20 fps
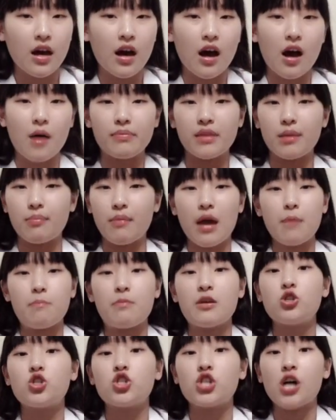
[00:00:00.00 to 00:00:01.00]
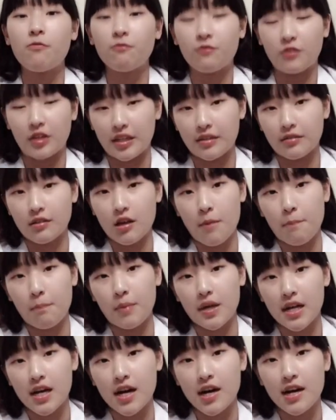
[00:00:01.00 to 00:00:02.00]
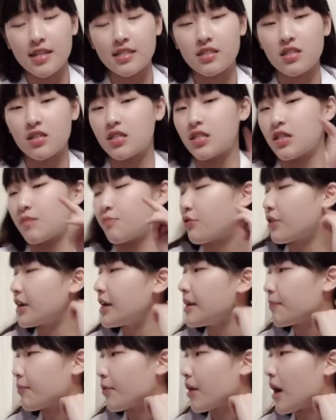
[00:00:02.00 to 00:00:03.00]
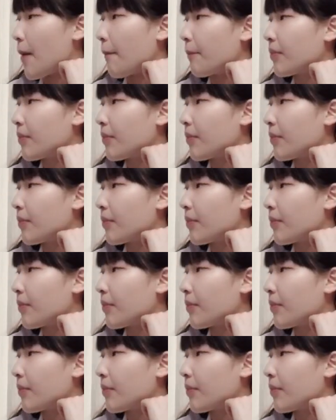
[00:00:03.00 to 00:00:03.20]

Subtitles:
they might be shuffling because the cerebrum